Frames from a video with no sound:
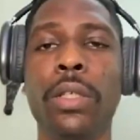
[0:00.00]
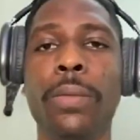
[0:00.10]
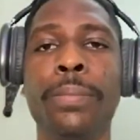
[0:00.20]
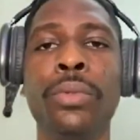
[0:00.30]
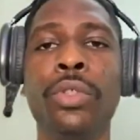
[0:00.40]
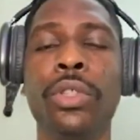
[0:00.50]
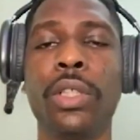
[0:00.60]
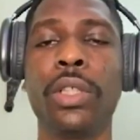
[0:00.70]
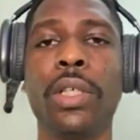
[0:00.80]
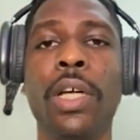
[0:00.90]
books,
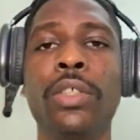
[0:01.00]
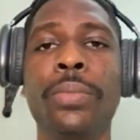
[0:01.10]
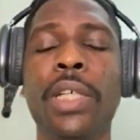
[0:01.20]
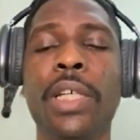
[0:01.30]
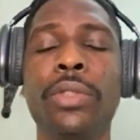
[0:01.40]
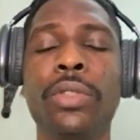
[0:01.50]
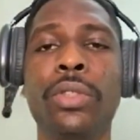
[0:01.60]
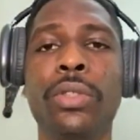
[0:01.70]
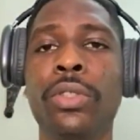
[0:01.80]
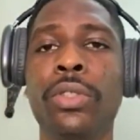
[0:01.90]
and sometimes
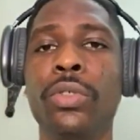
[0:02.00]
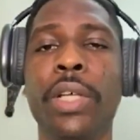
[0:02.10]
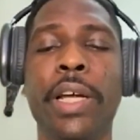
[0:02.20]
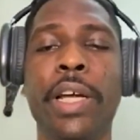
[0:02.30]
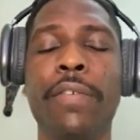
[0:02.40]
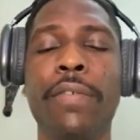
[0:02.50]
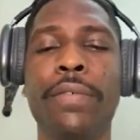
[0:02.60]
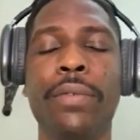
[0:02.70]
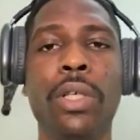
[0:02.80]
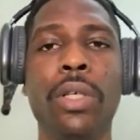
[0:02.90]

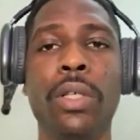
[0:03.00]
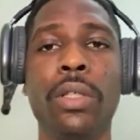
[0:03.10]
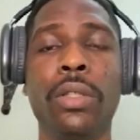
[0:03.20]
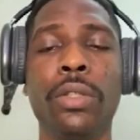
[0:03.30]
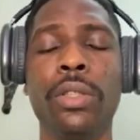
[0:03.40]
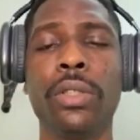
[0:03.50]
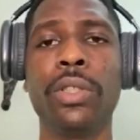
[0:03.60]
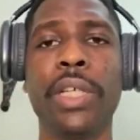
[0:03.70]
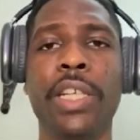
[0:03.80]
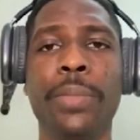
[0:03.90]
those are
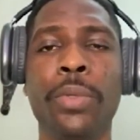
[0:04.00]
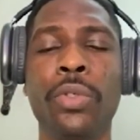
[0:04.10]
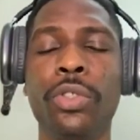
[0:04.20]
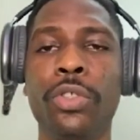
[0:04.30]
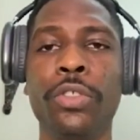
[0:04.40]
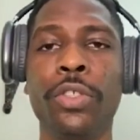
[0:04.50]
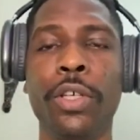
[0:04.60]
exposed to